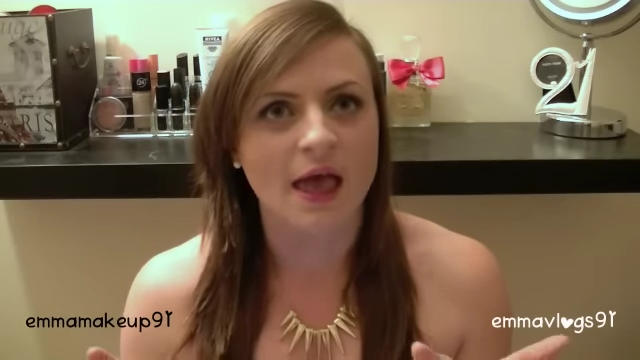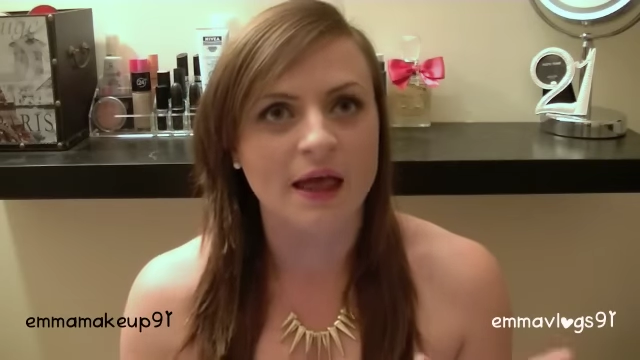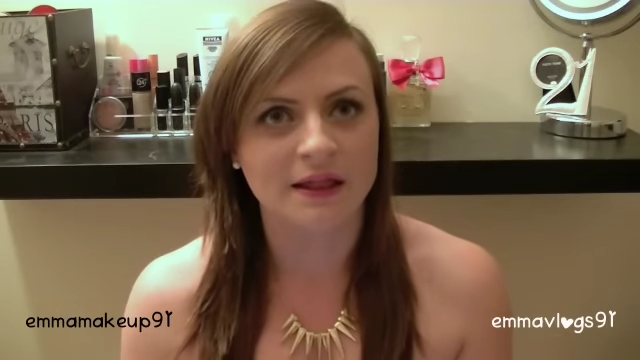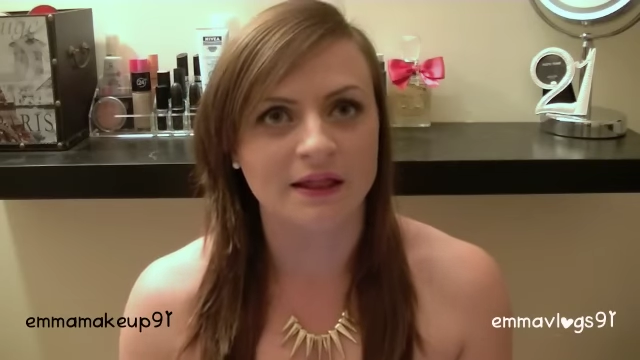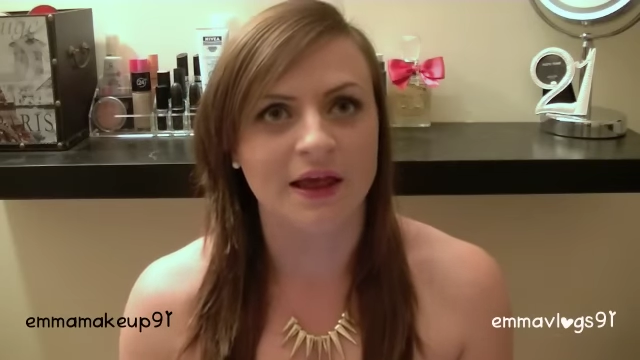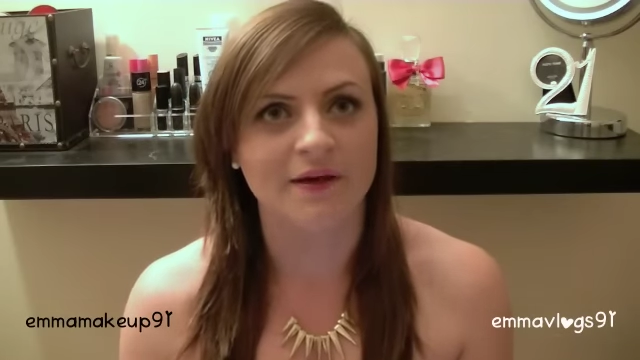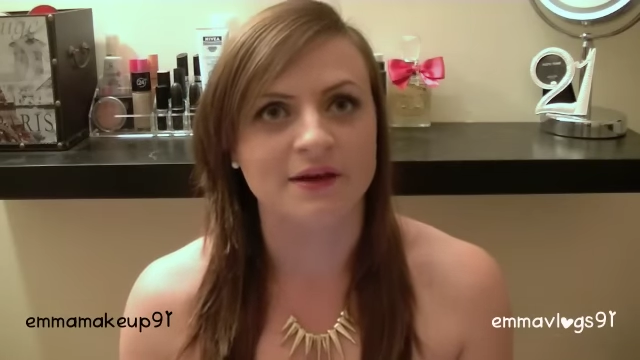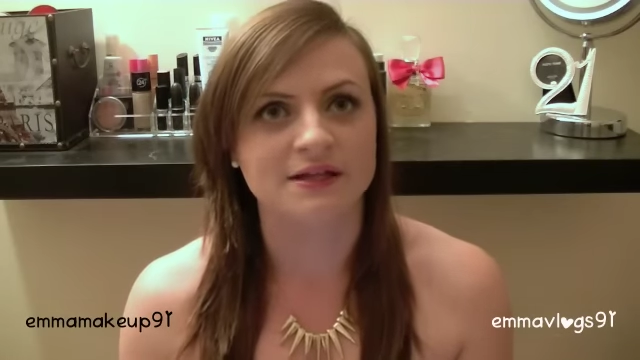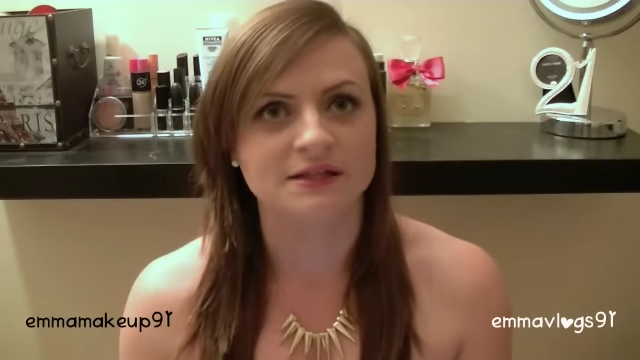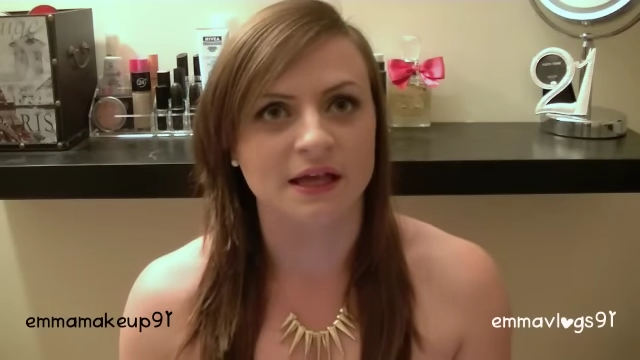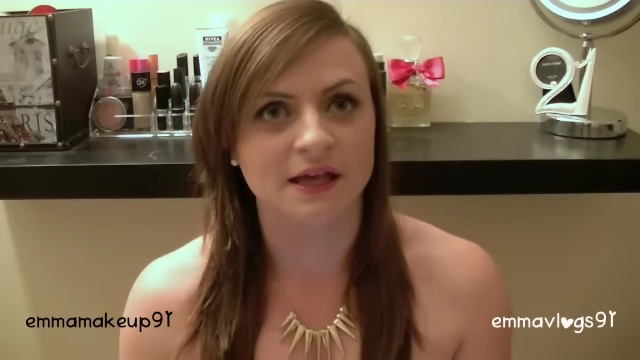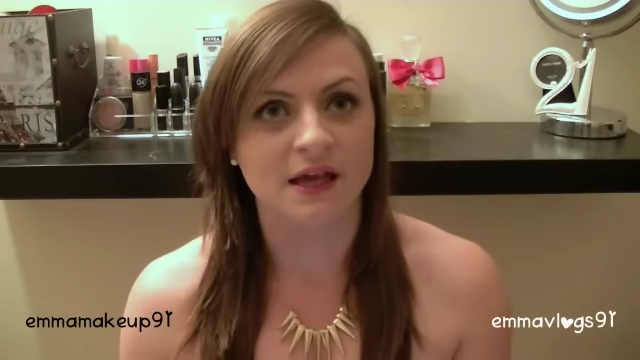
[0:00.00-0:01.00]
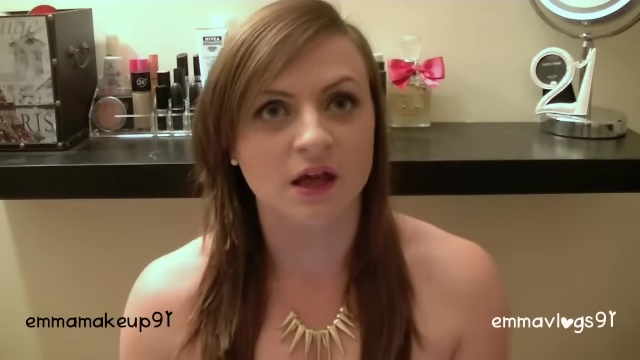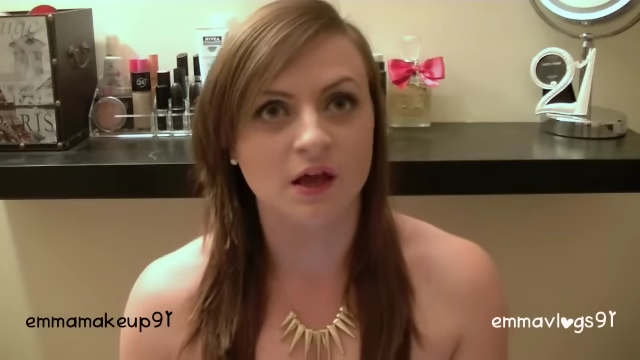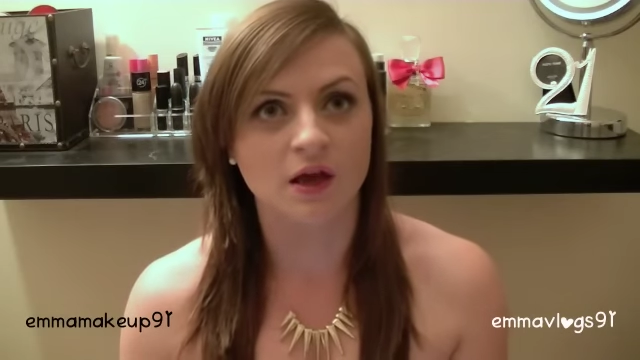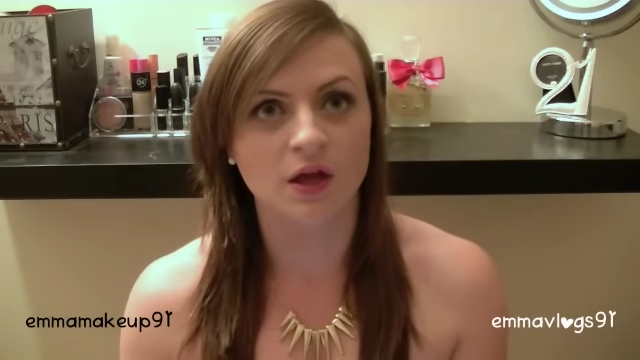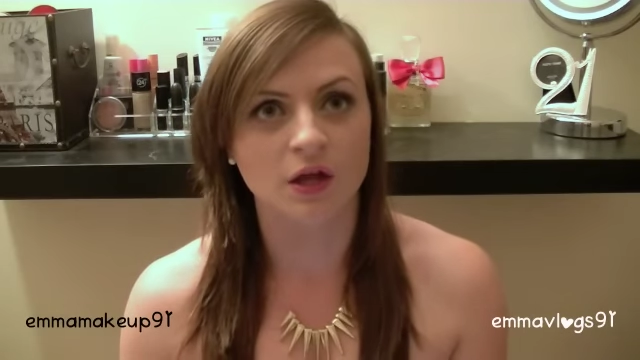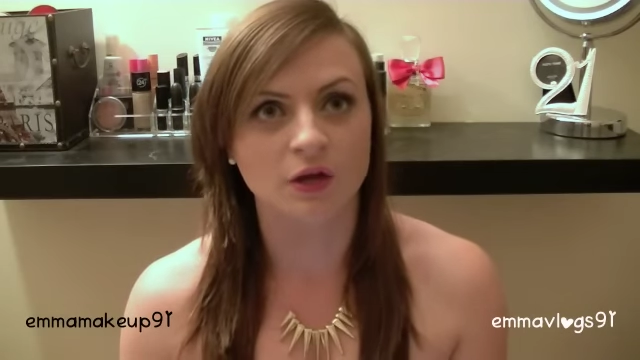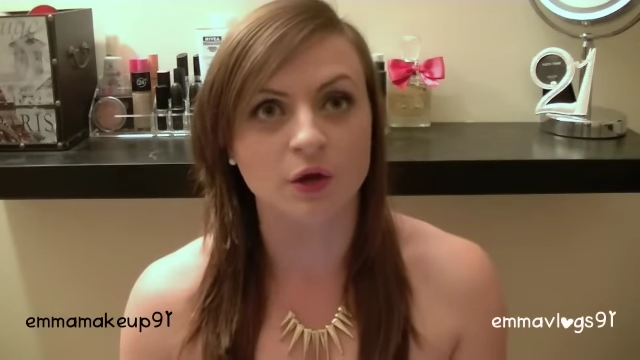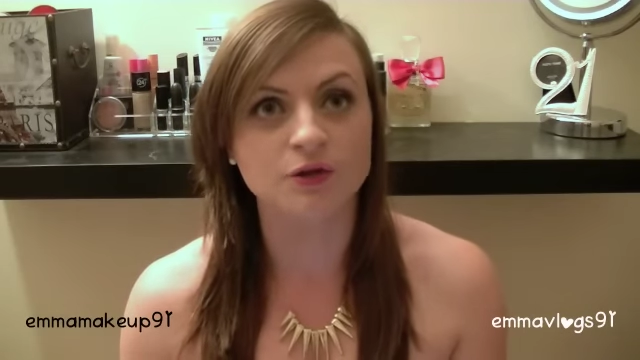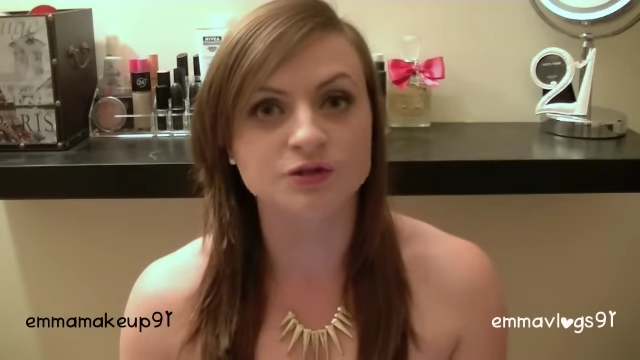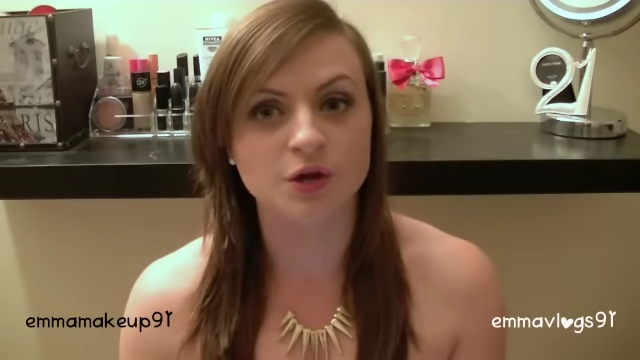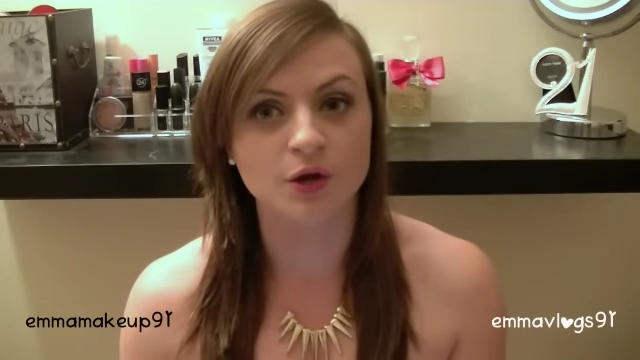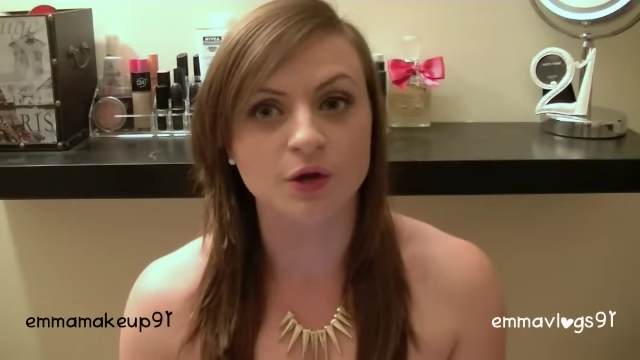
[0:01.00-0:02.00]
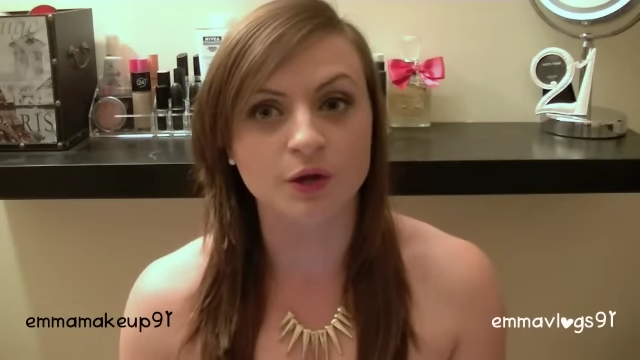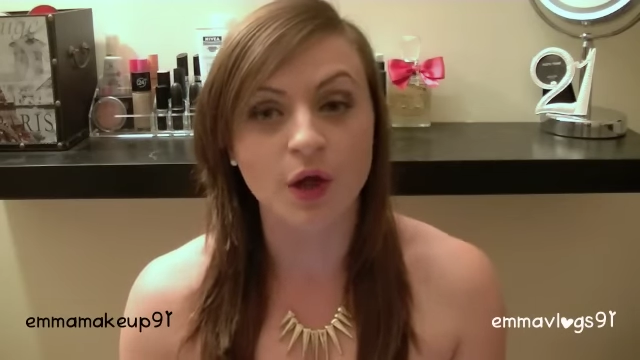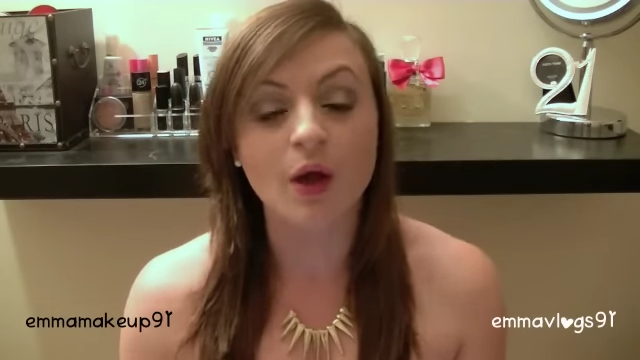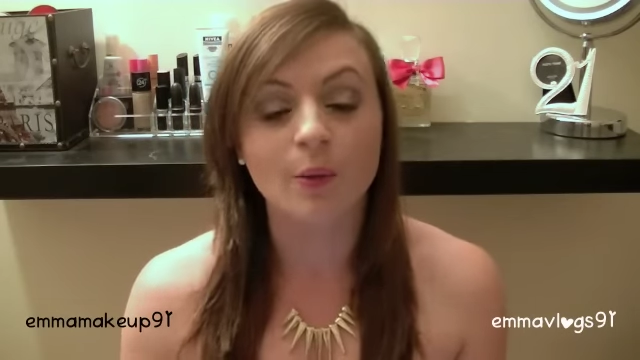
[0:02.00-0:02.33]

hilarious, like, no joke,